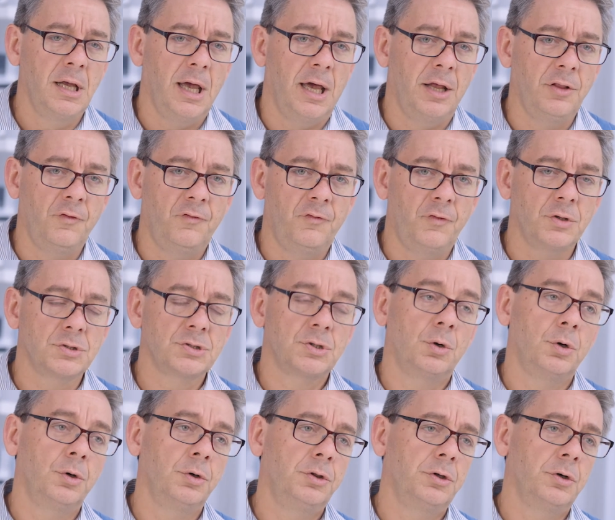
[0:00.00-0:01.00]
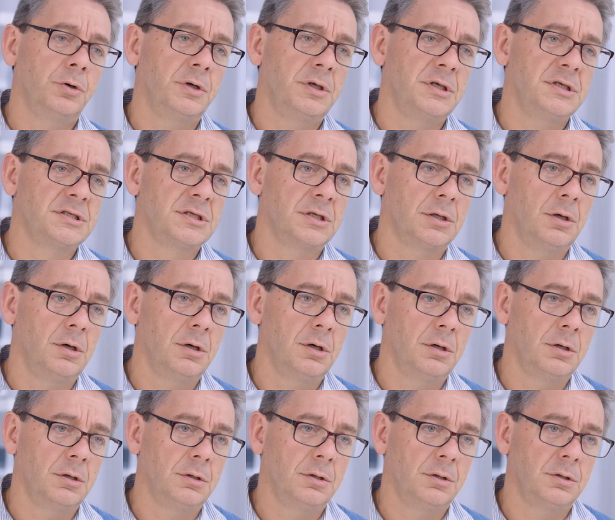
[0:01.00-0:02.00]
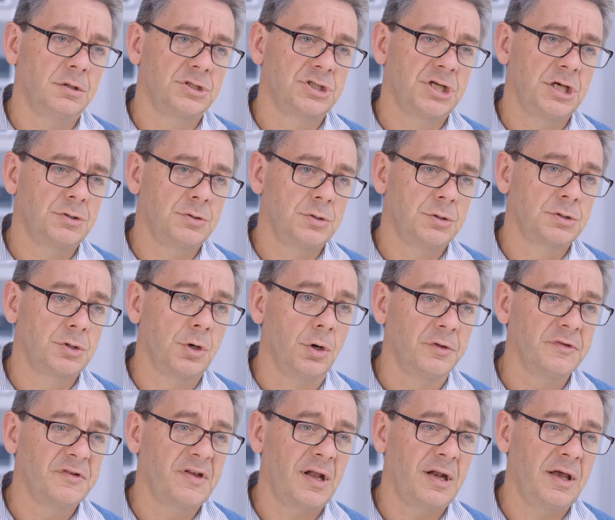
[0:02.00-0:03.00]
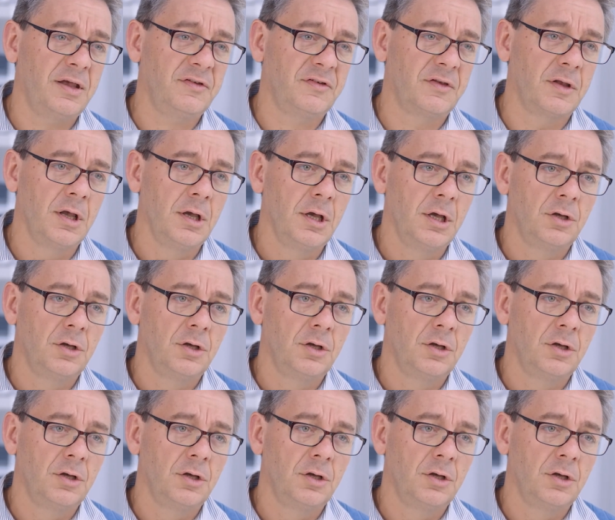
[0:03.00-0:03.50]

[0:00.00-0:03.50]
and the first author is uh, Jesus Gonzalez.